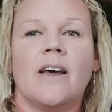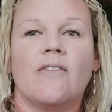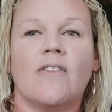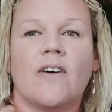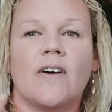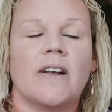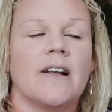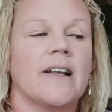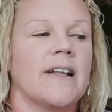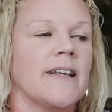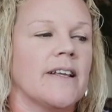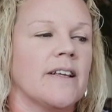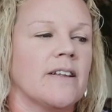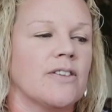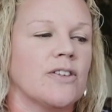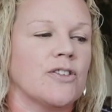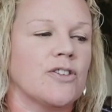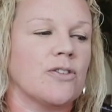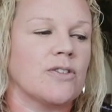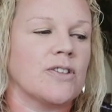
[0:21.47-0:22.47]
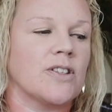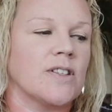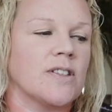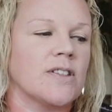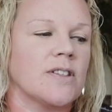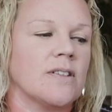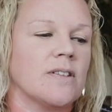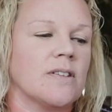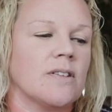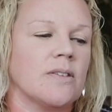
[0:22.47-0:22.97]
finally the
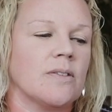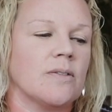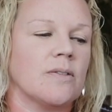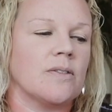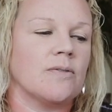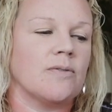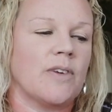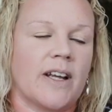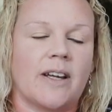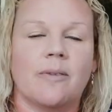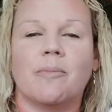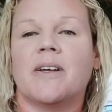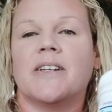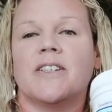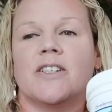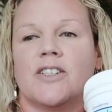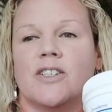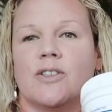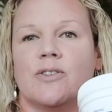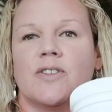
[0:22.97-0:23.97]
doctors recommended